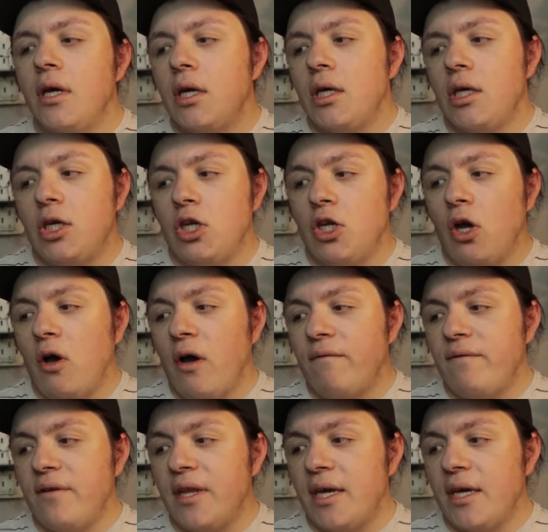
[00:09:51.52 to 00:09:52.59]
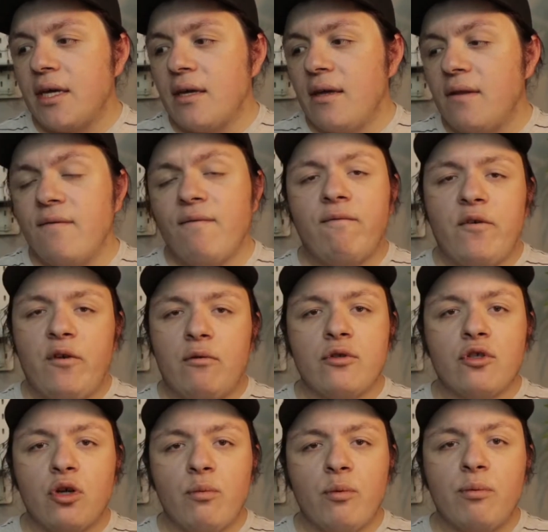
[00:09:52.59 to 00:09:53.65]
you know, I feel like in the
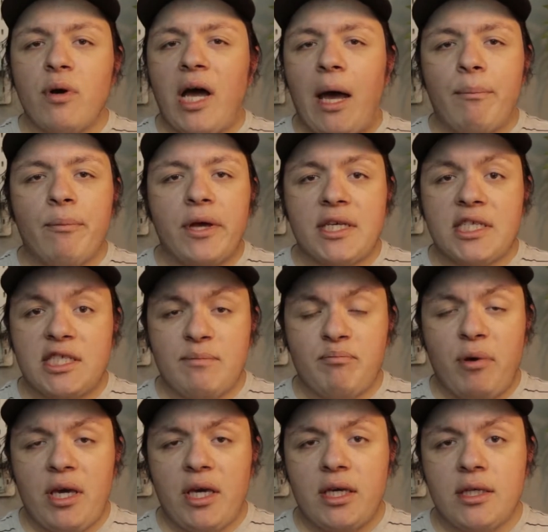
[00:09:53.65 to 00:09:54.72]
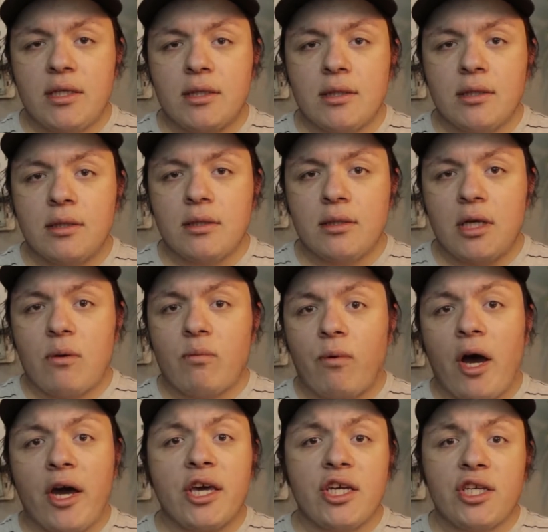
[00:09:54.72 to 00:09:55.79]
future we will have like space, like
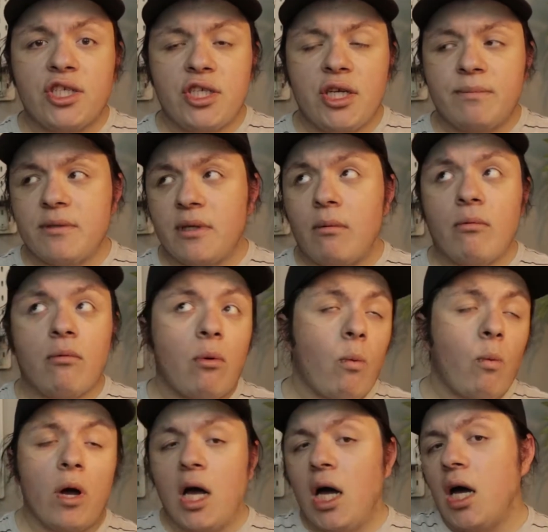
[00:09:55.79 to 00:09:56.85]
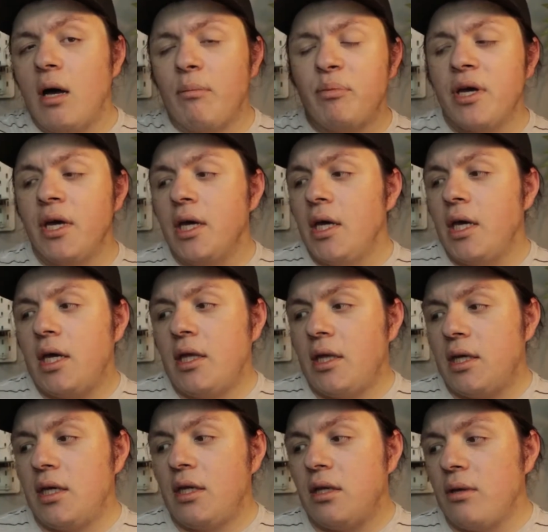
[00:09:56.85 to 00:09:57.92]
rocket ships that will go up and
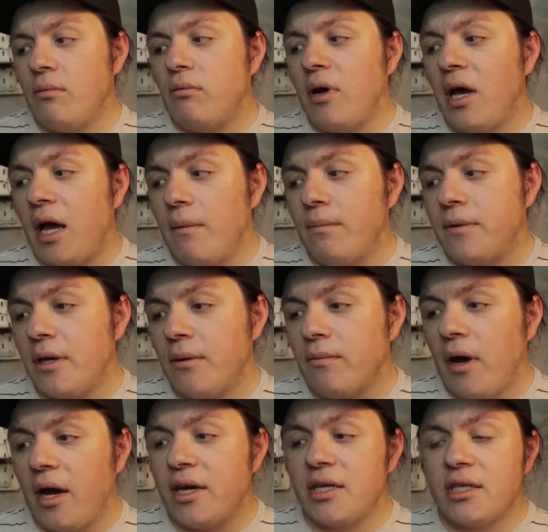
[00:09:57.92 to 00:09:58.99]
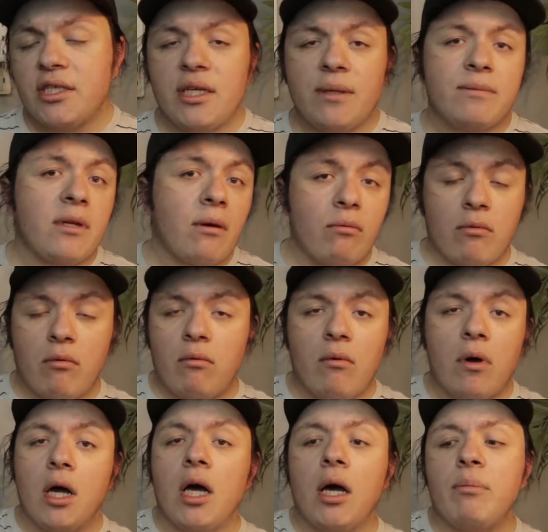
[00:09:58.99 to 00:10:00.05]
then they will have like rocket ships that will go
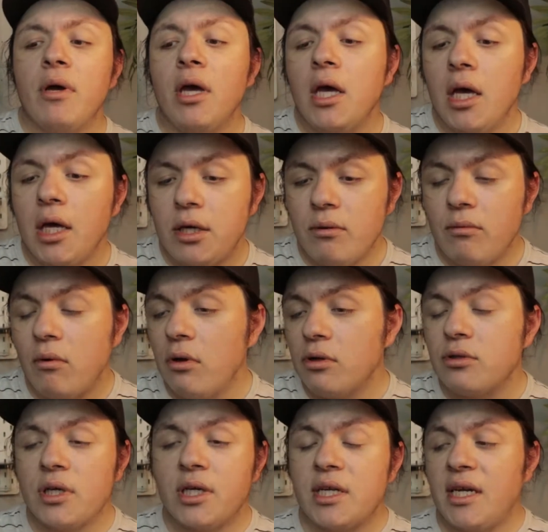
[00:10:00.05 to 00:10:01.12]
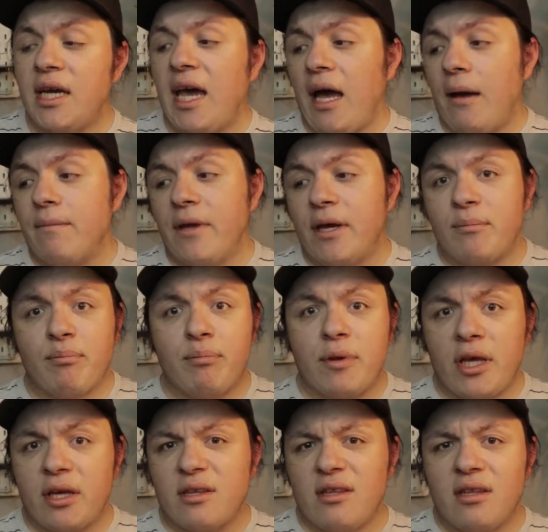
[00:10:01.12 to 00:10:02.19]
up. You're also gonna have
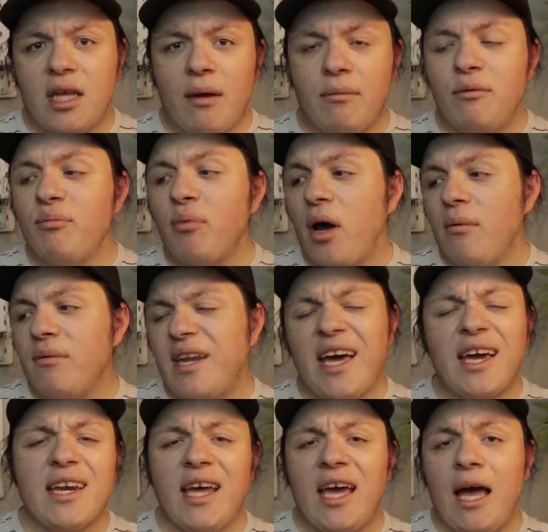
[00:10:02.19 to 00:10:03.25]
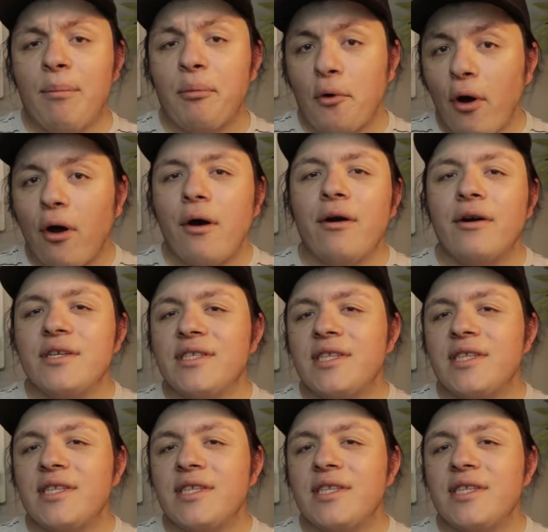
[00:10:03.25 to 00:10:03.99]
you're probably not gonna have cars